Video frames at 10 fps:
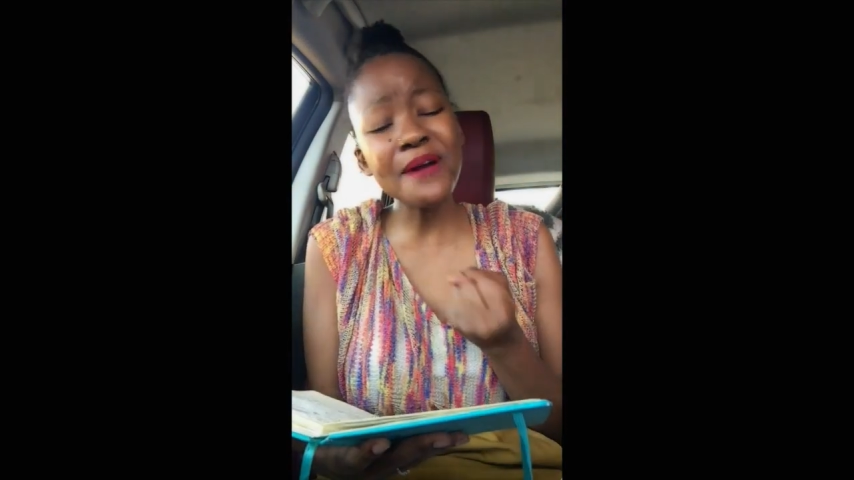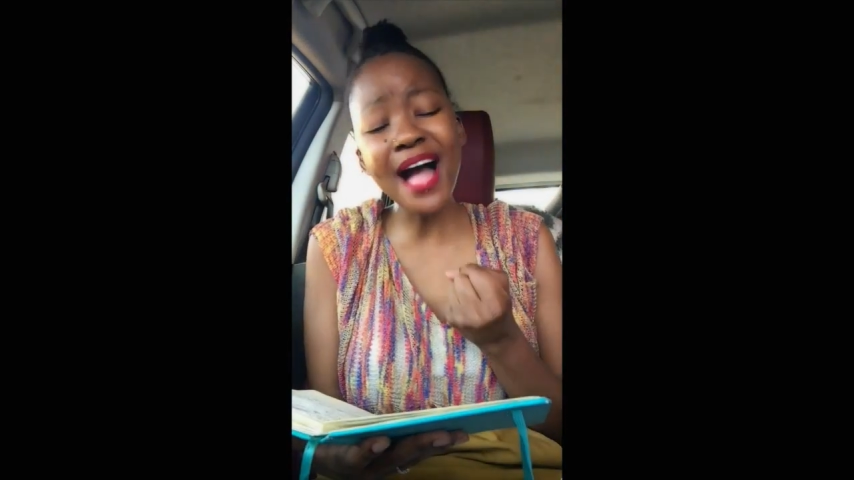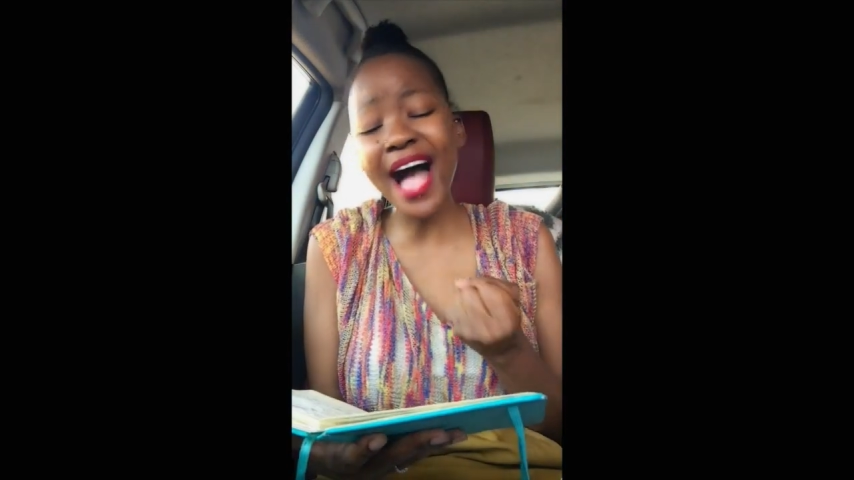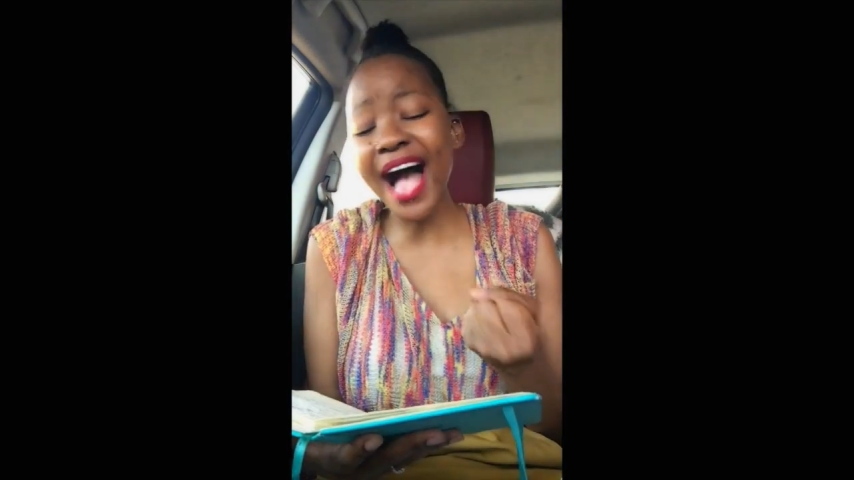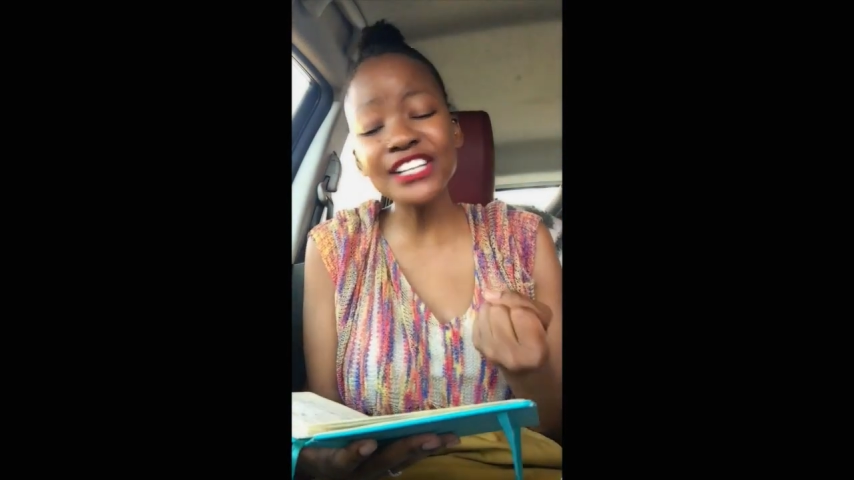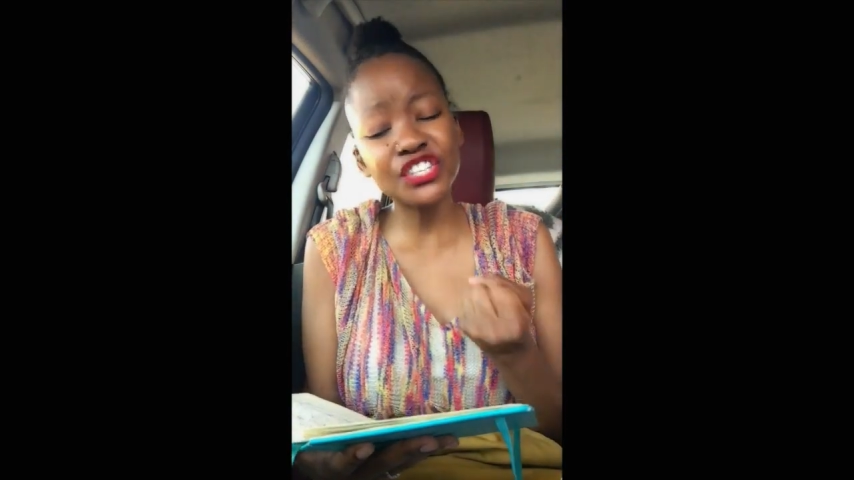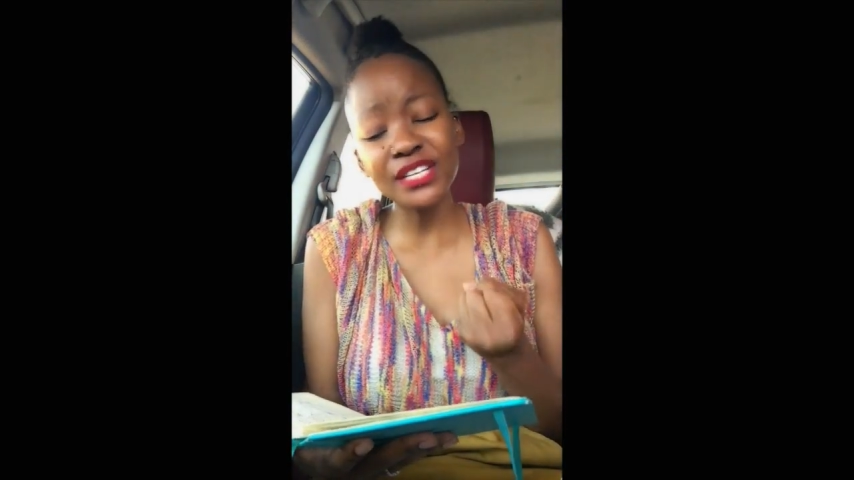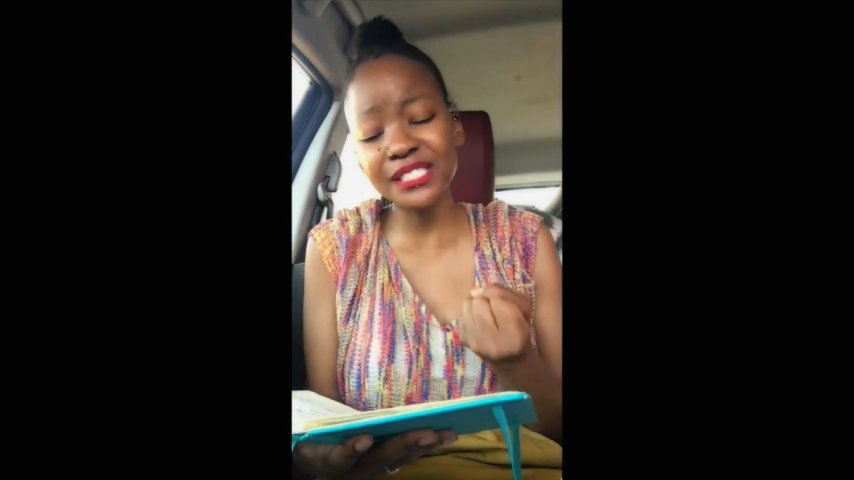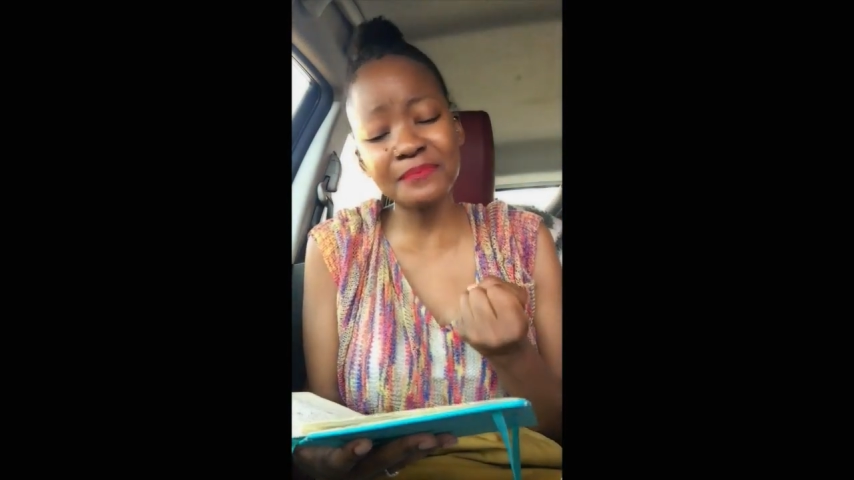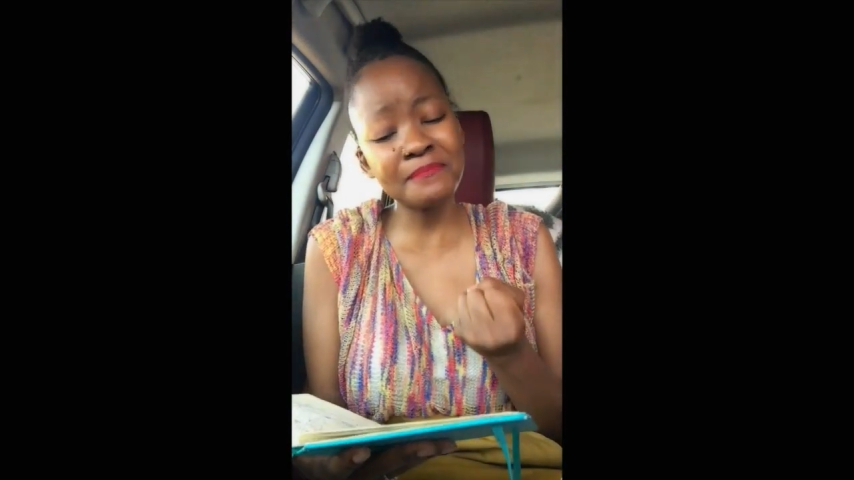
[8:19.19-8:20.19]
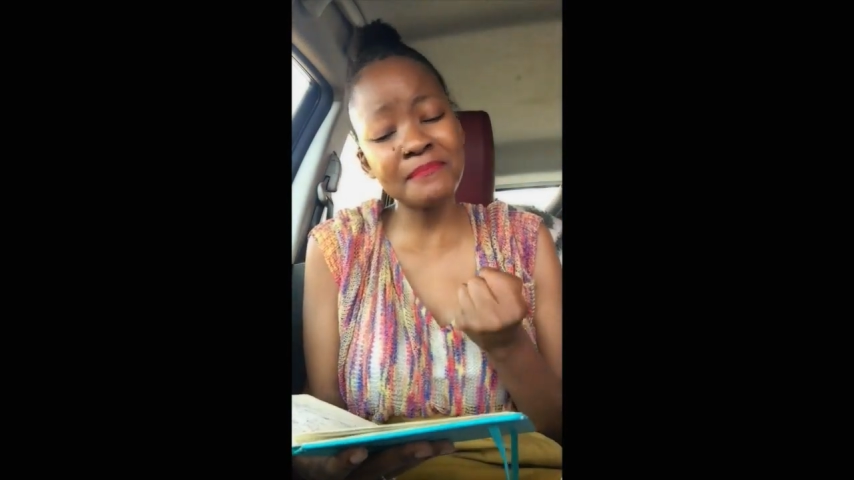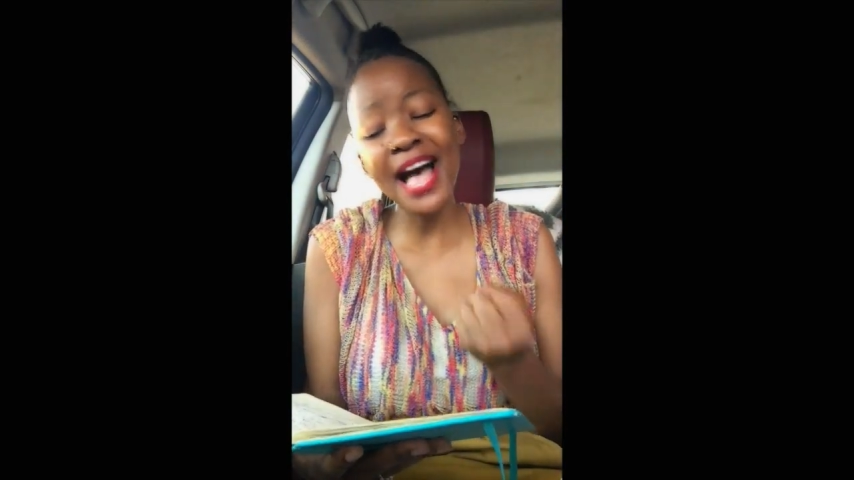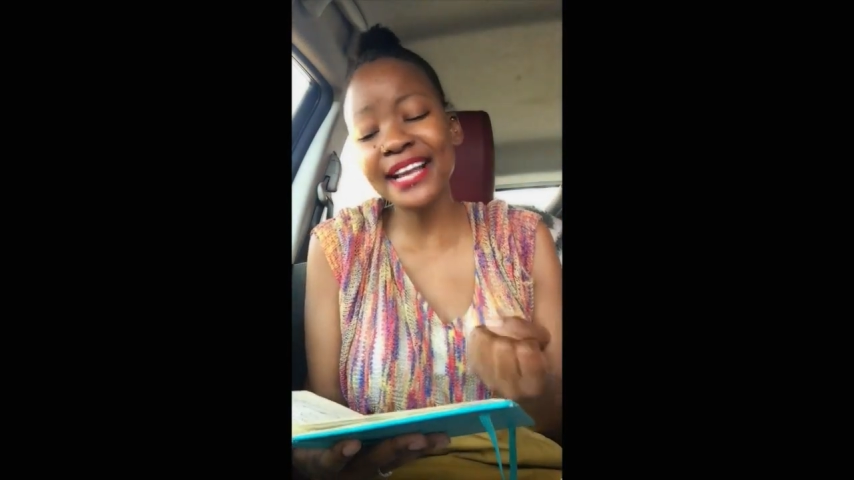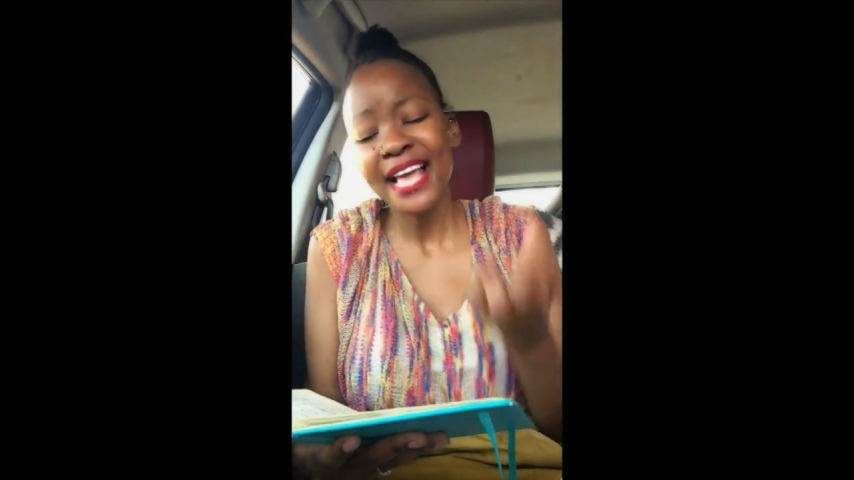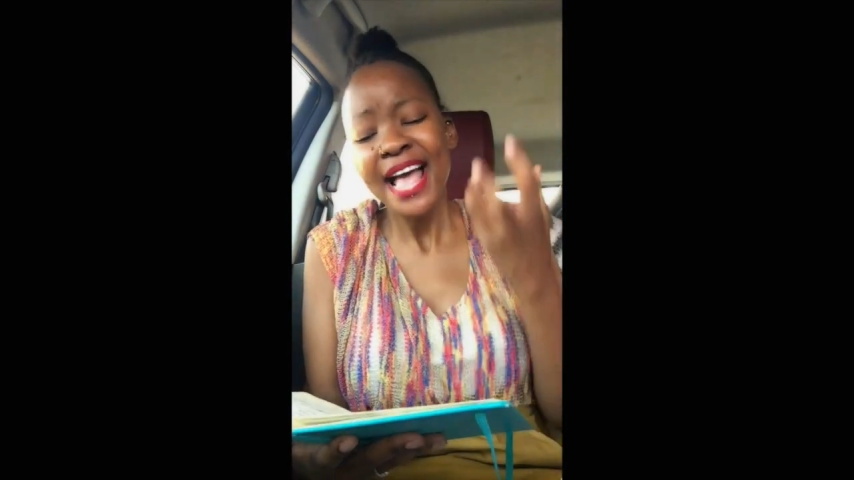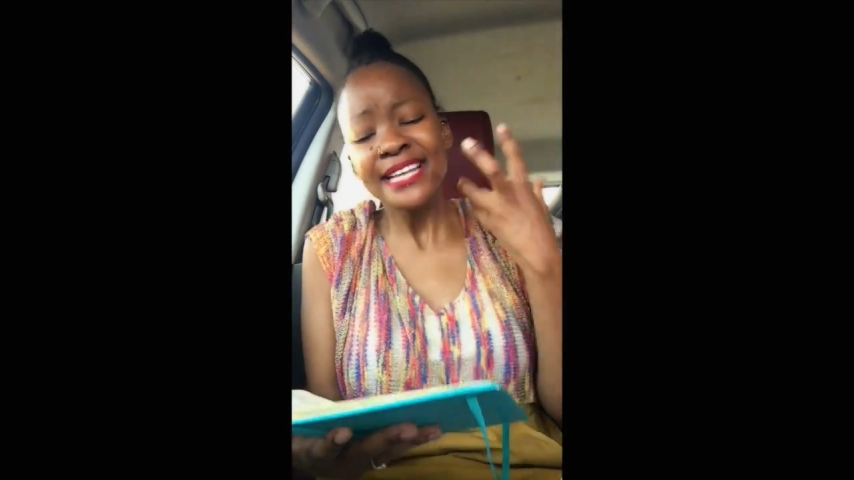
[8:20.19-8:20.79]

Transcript: righteous might.